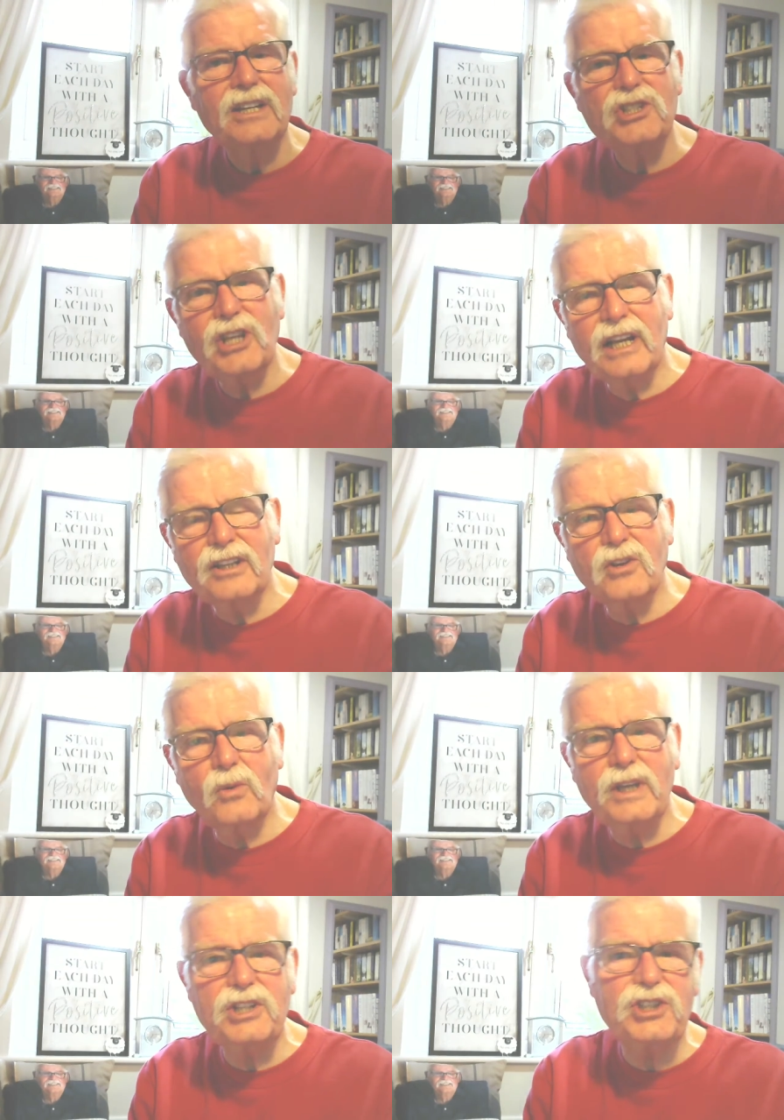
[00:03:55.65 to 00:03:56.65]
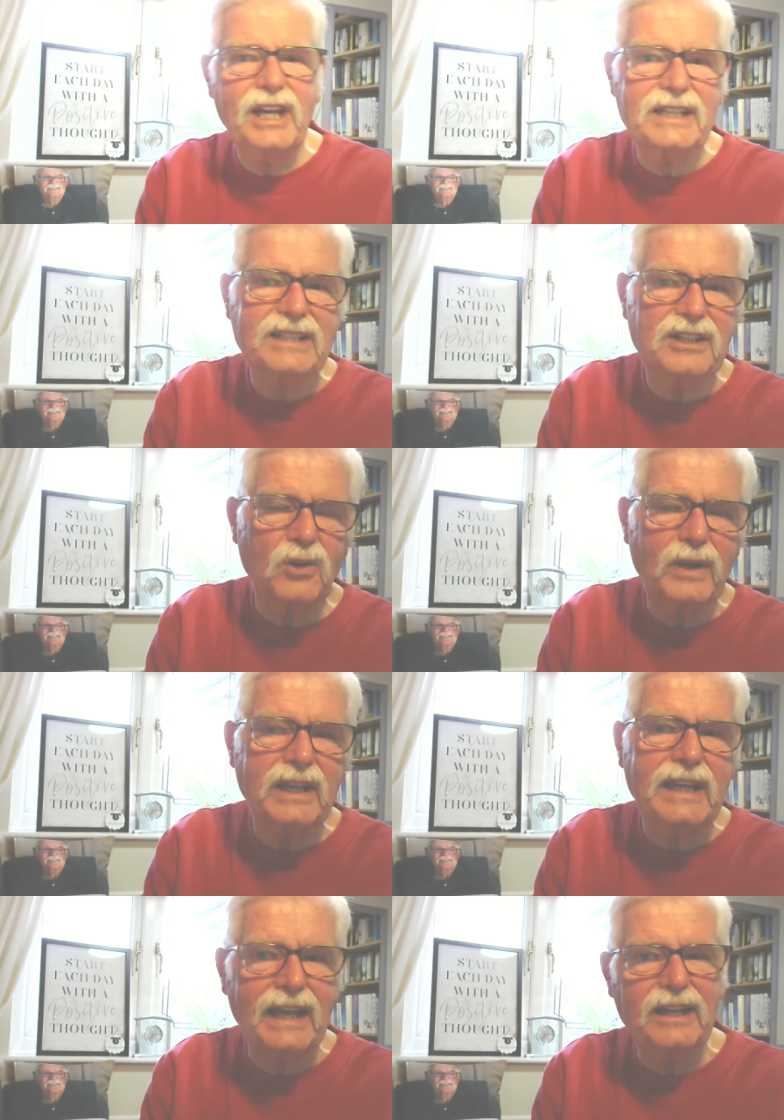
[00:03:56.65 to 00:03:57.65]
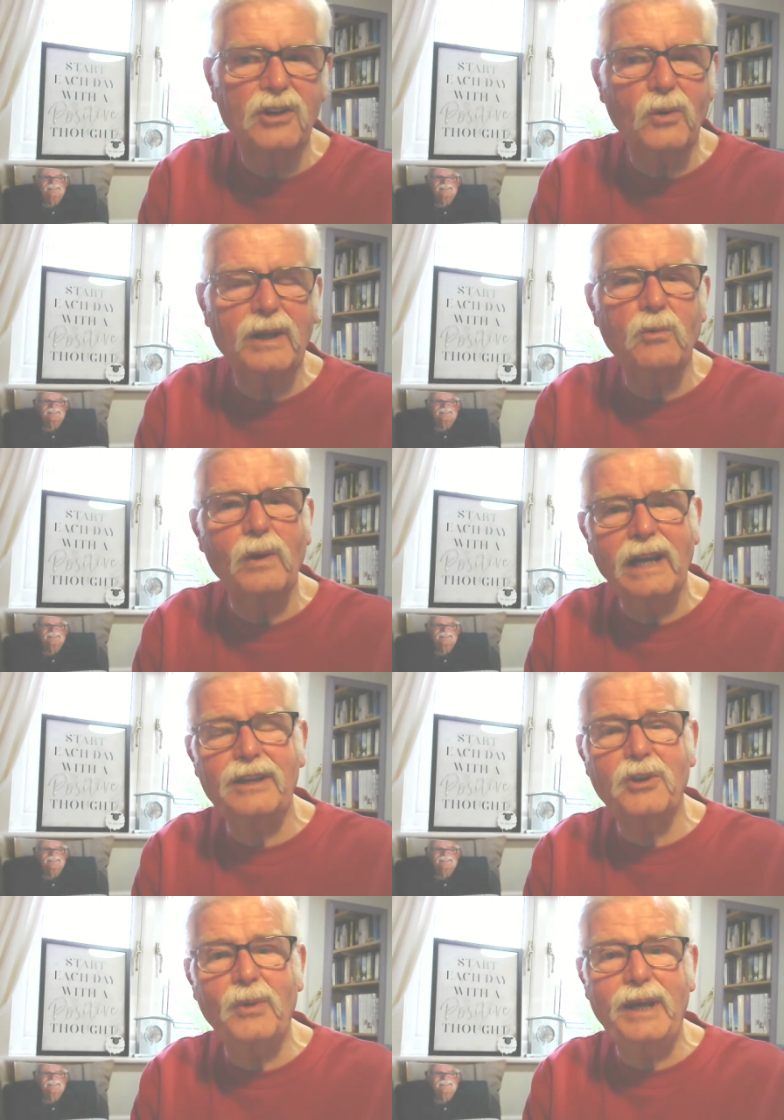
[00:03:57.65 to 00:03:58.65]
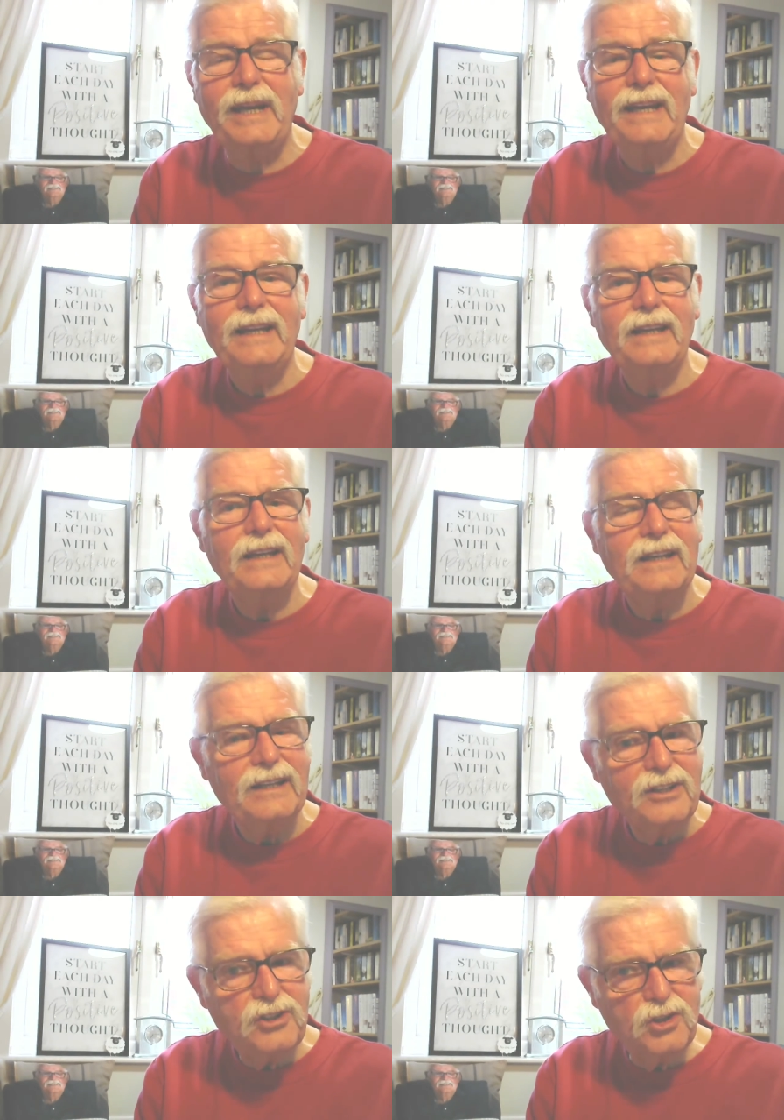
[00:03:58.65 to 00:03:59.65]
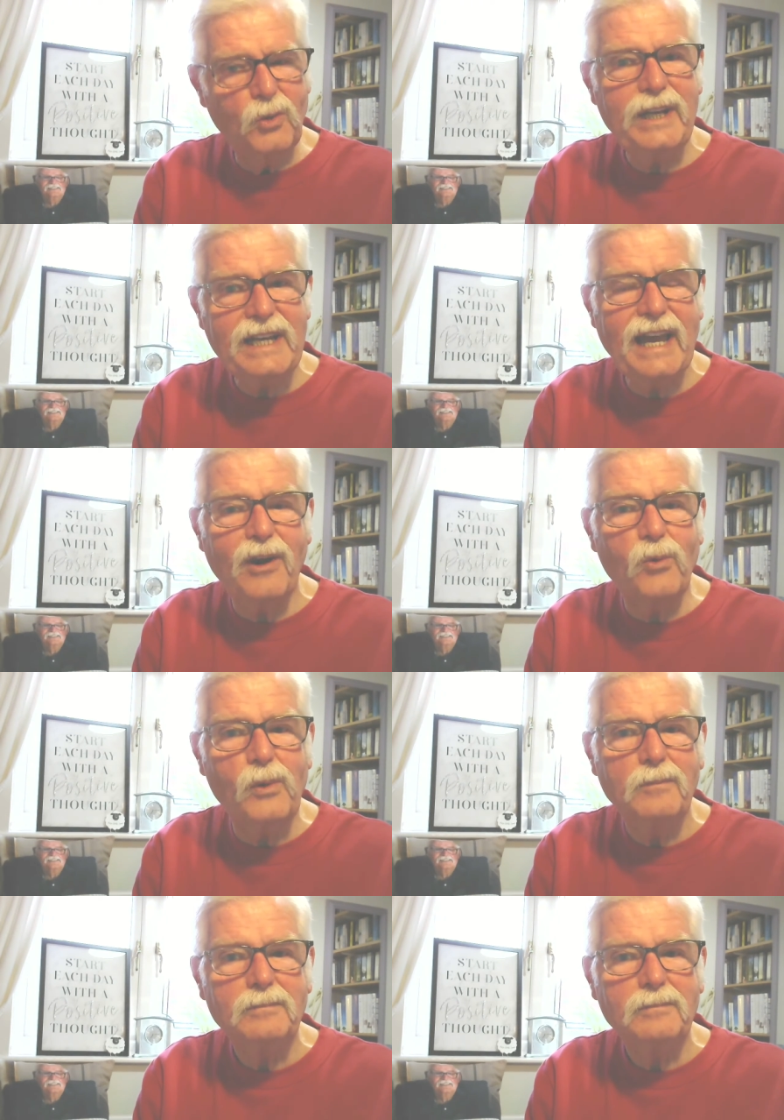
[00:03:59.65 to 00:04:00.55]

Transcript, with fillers: Shall I do it? Shan't I do it? Can I do it? Will I do it? Do it now.